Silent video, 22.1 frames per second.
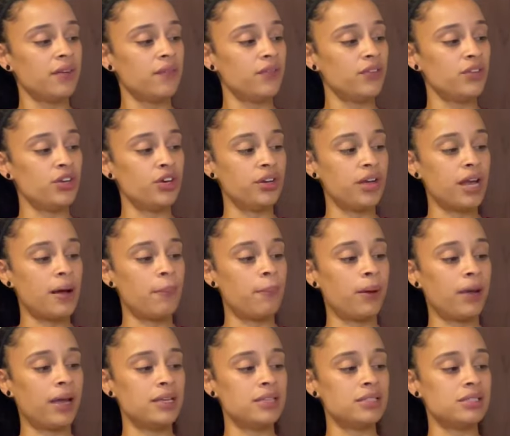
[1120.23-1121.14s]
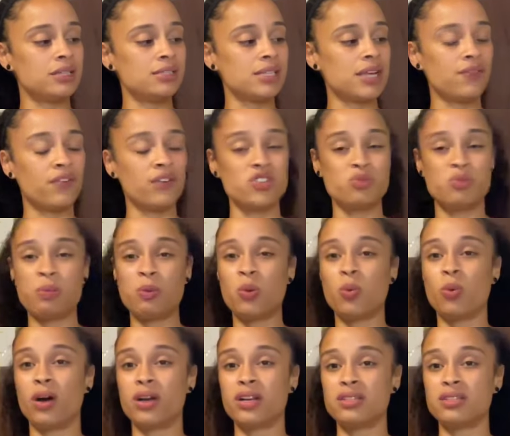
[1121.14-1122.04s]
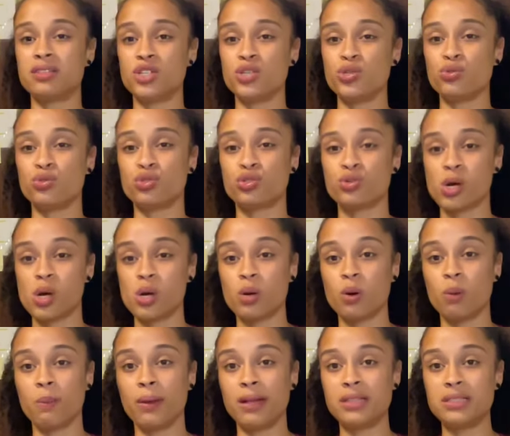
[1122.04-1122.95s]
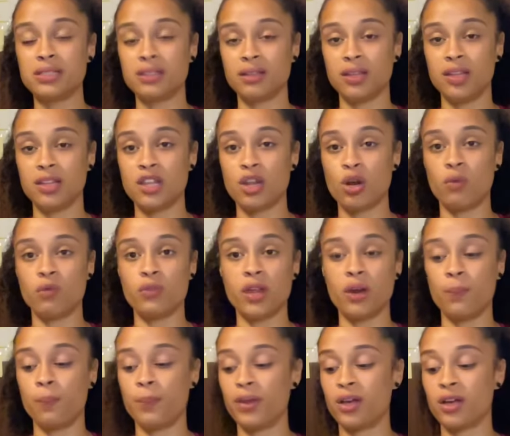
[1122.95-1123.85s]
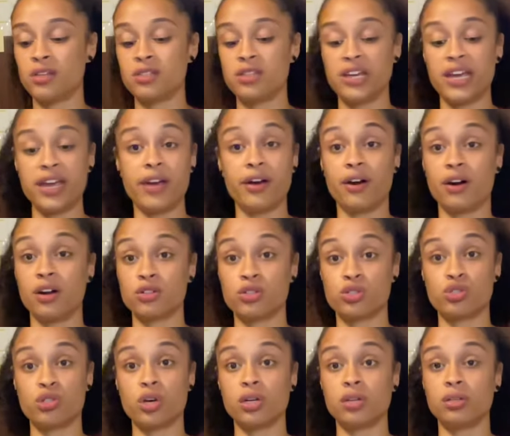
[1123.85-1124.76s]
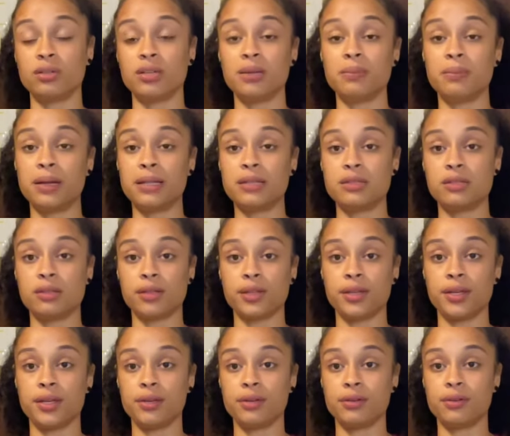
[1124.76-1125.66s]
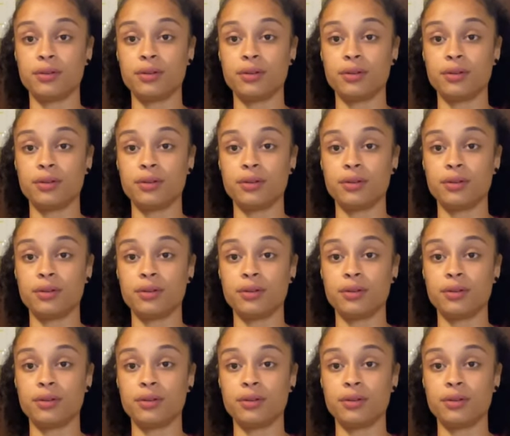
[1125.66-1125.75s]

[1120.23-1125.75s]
You're not Pisces. I feel like these people want to see you struggle mentally. They don't, they don't because they are struggling mentally.